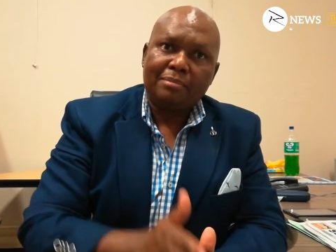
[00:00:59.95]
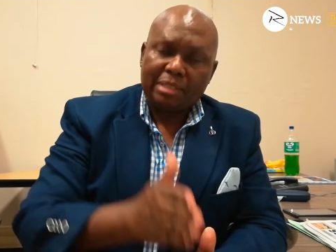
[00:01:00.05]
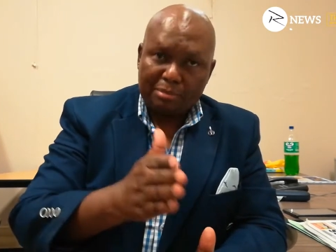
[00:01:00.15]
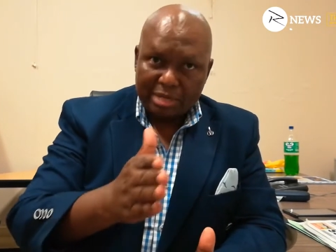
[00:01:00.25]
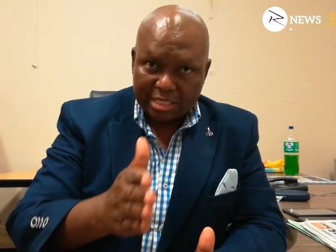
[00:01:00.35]

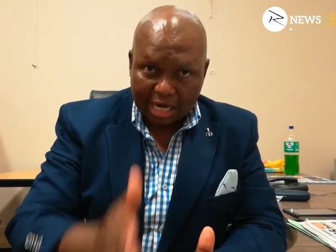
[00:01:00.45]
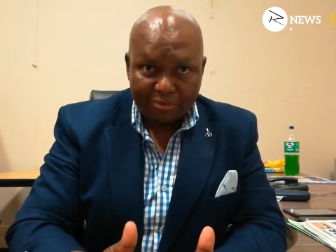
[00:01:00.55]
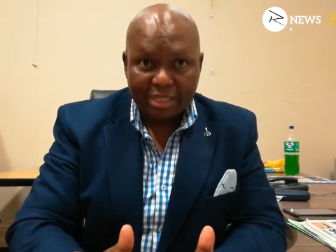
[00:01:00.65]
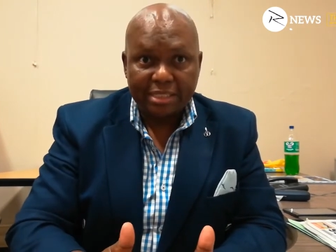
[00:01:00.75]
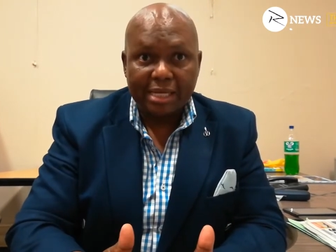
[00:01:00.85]
He must
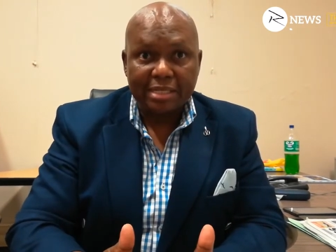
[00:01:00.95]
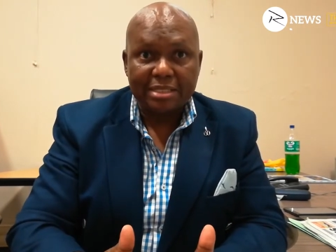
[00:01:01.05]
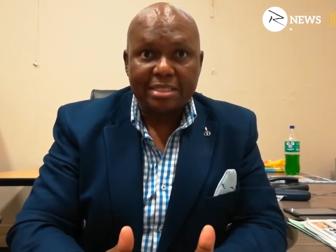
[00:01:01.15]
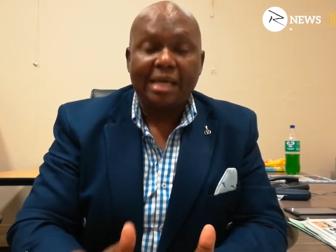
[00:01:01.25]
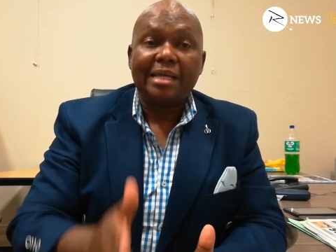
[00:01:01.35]
count the
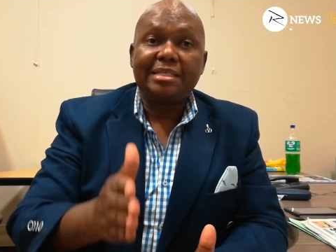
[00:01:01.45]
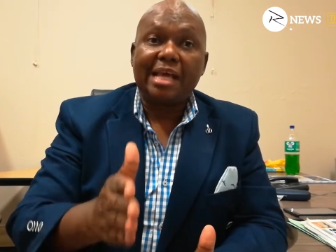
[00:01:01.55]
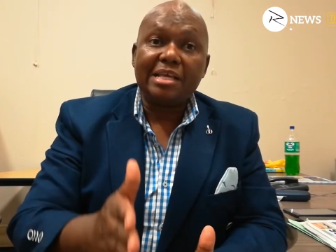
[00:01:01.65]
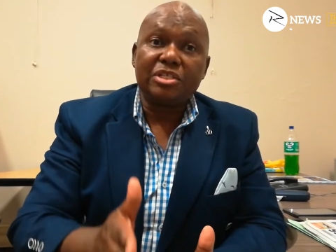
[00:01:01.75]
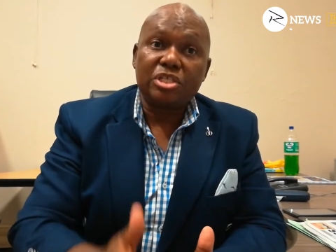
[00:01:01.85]
days.
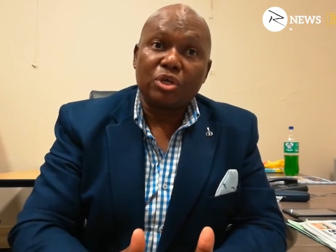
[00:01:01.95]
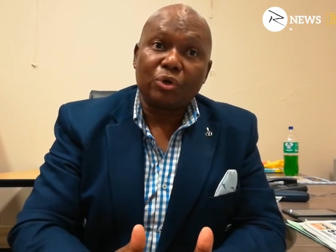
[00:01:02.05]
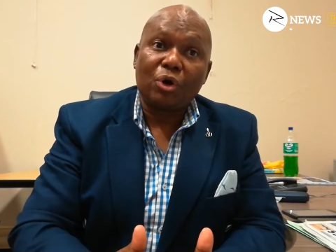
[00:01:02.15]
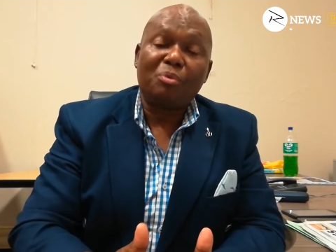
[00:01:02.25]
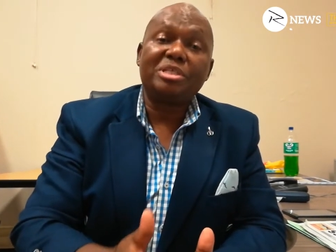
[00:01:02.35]
Day
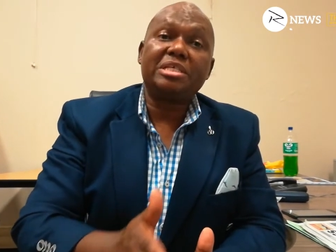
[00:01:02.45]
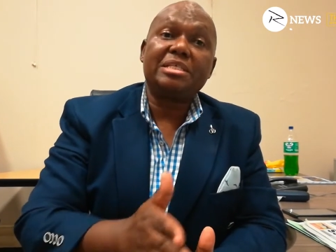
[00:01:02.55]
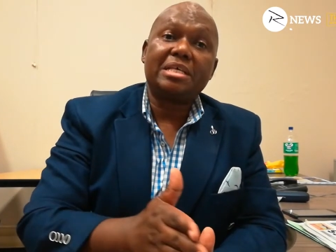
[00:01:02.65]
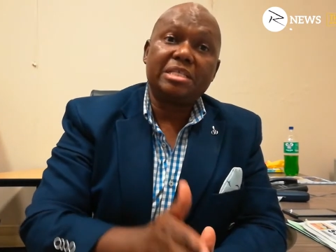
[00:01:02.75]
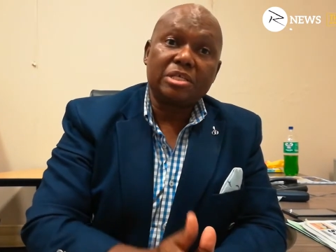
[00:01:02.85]
zero, which is
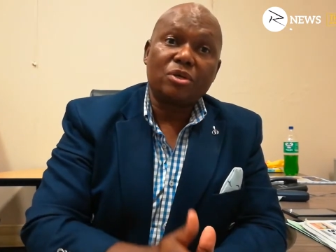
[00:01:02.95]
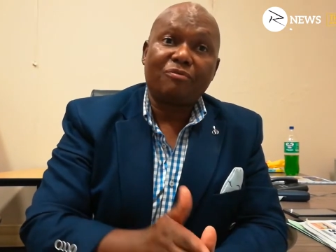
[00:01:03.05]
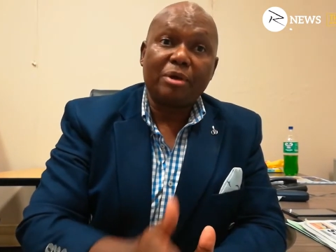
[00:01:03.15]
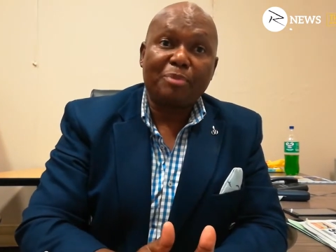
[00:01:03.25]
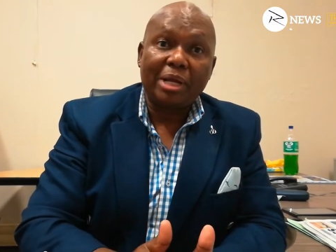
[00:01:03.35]
the 6th
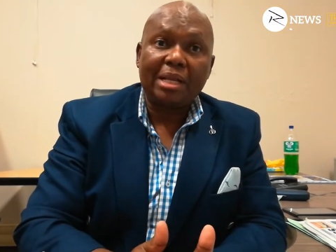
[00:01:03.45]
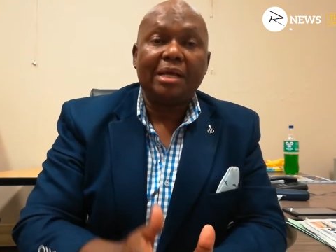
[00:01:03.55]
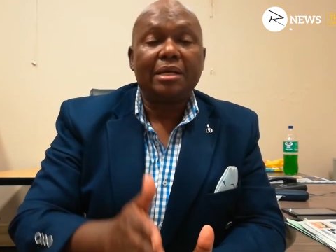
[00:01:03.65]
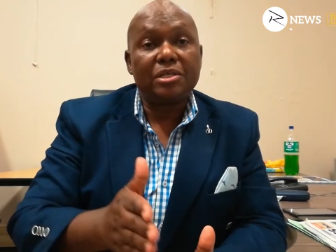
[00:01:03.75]
of April, is